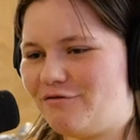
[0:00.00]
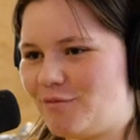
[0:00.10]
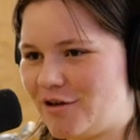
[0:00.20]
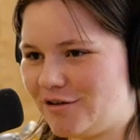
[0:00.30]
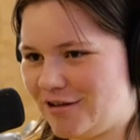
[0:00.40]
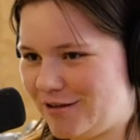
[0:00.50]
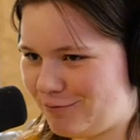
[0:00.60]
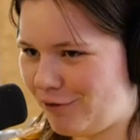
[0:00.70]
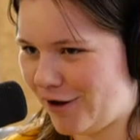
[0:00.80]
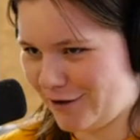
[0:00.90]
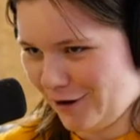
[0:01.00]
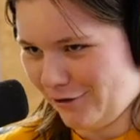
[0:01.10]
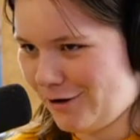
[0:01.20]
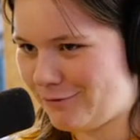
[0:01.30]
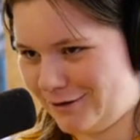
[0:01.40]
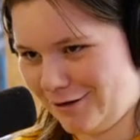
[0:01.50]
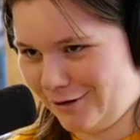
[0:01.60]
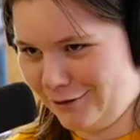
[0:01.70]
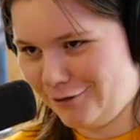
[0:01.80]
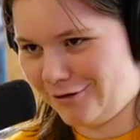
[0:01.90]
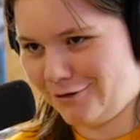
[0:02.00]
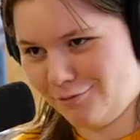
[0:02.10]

Because he blotted out everything on the earth.